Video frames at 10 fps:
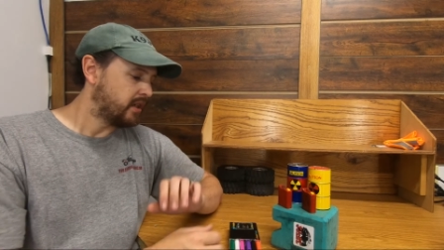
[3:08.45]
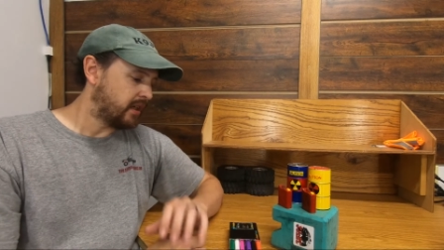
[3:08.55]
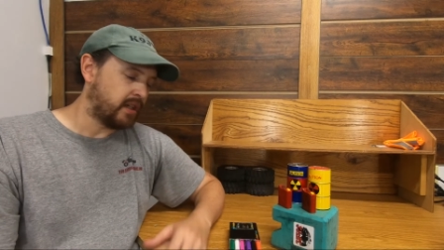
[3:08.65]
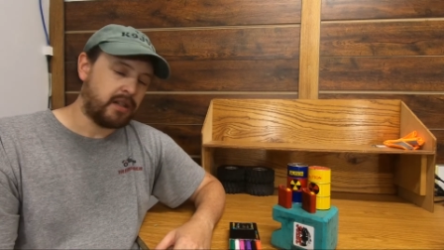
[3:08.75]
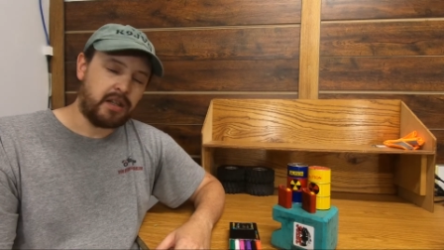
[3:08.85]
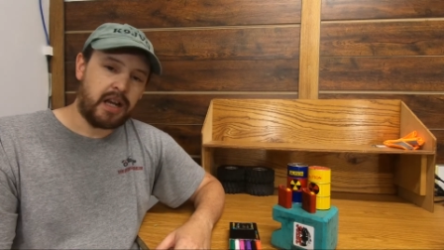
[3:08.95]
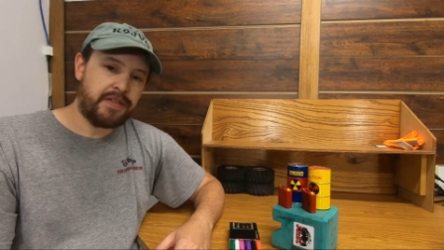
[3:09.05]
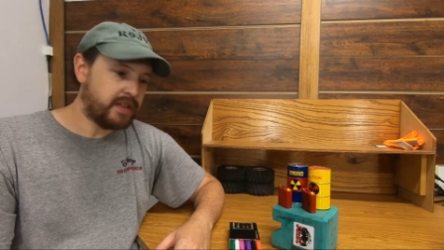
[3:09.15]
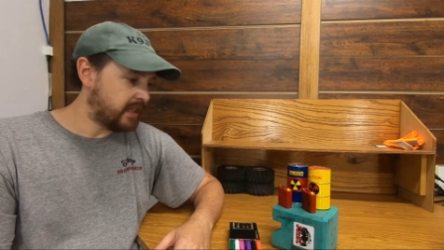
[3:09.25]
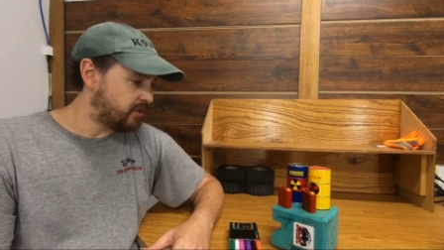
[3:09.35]
I
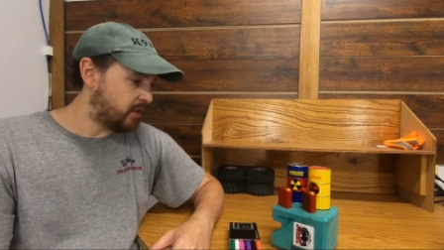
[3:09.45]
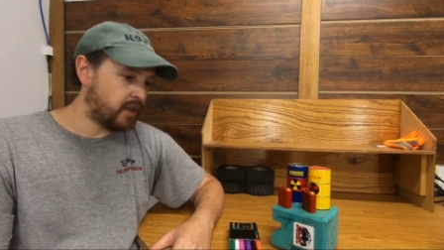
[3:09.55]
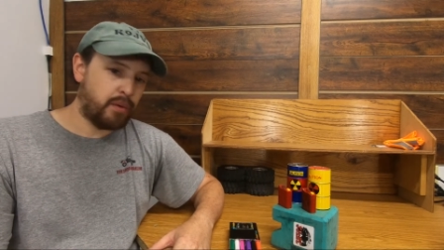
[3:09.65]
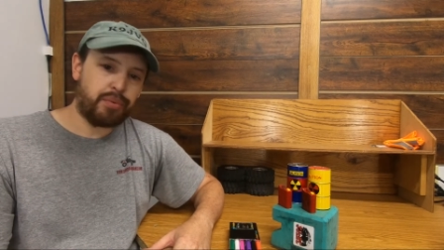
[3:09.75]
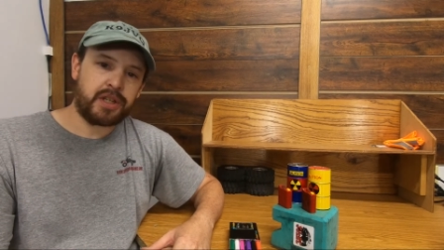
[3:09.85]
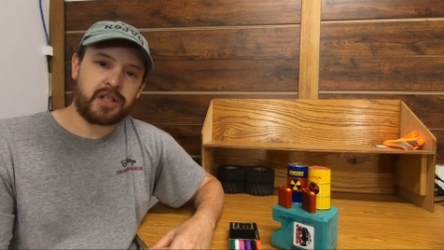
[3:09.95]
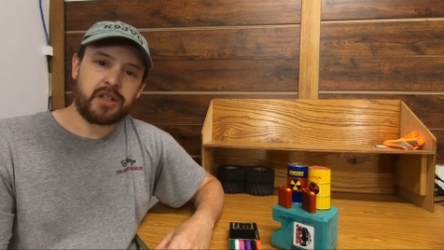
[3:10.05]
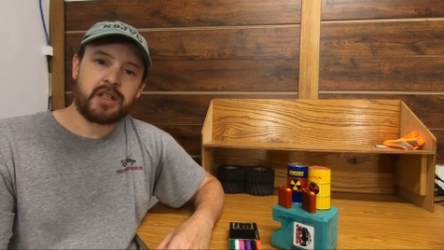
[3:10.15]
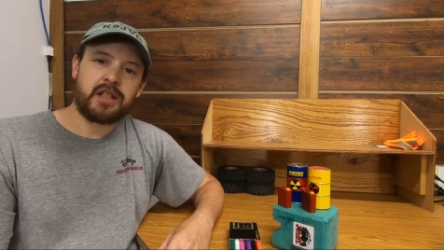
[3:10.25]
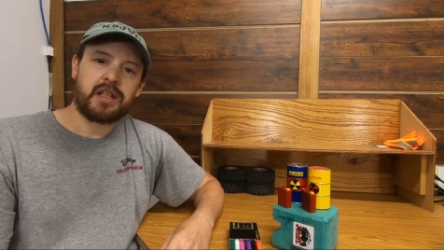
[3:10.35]
think they turned out pretty
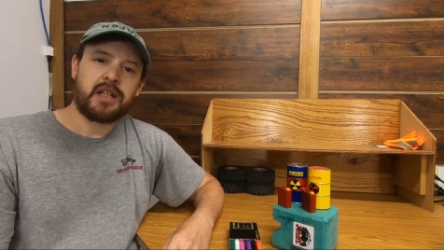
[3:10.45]
good.